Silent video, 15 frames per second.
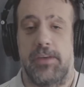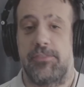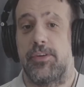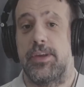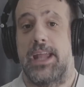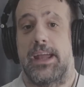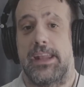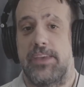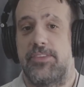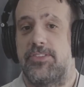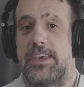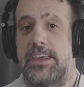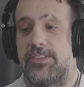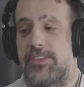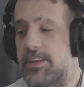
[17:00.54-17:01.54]
definitely not a
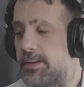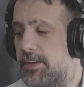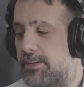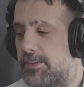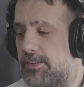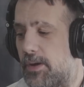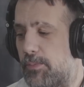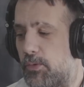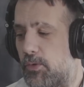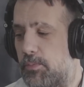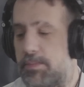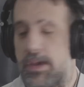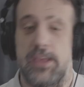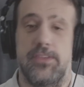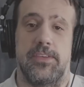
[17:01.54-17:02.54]
seasoned double
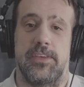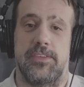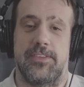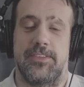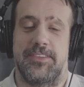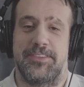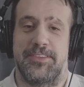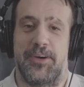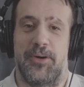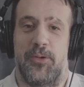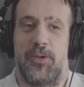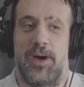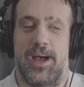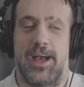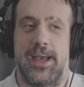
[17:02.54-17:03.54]
bassist,
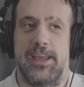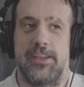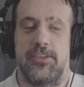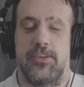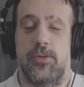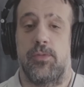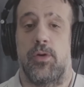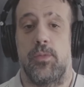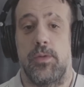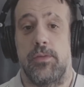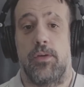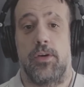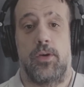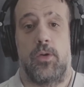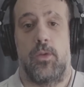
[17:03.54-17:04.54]
so I took what we
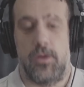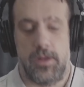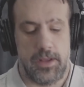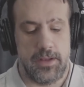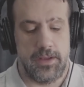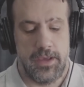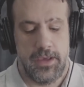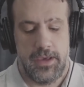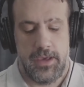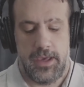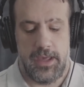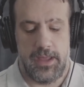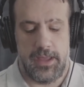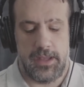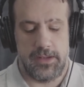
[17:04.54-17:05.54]
recorded
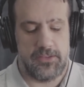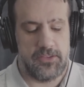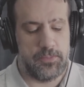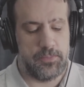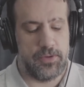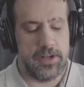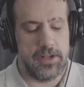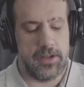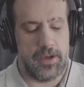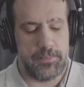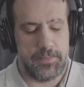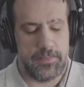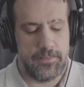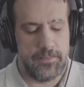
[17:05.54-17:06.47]
and split it up